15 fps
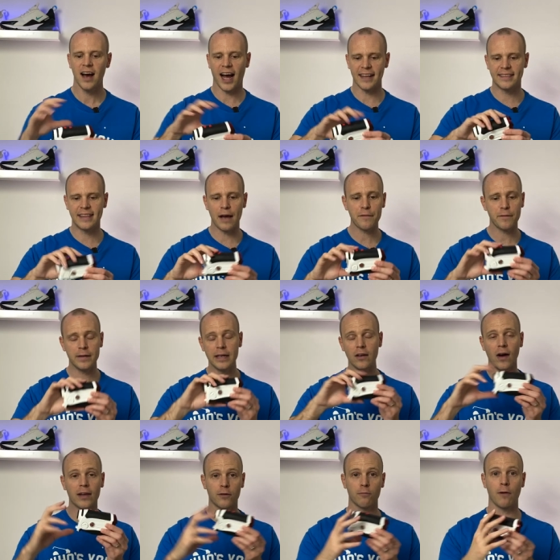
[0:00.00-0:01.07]
I definitely
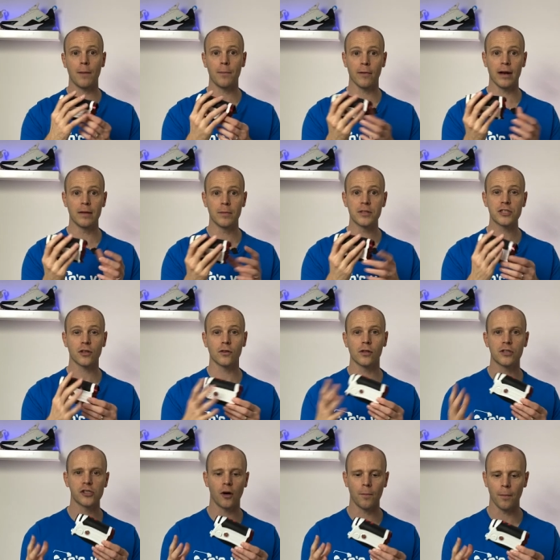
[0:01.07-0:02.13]
like the rubber elements on the
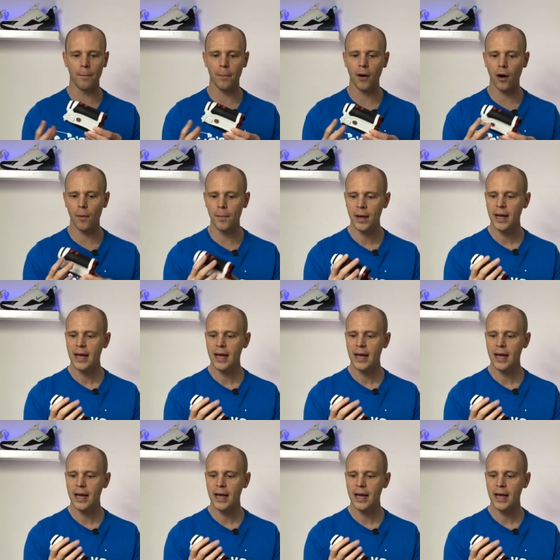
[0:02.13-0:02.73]
top and bottom.